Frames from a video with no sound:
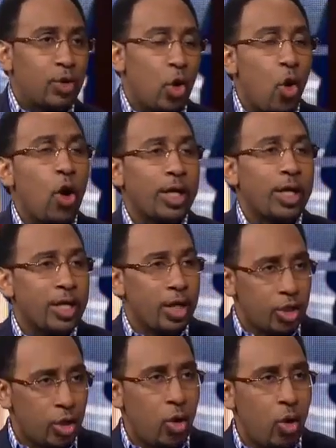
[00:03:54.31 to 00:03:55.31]
talking the
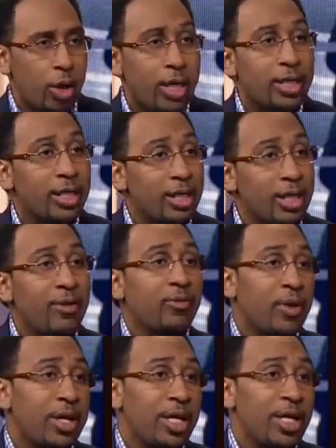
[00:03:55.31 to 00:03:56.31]
talk and
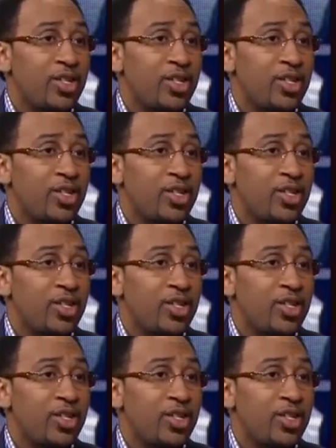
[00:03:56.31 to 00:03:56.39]
delivering the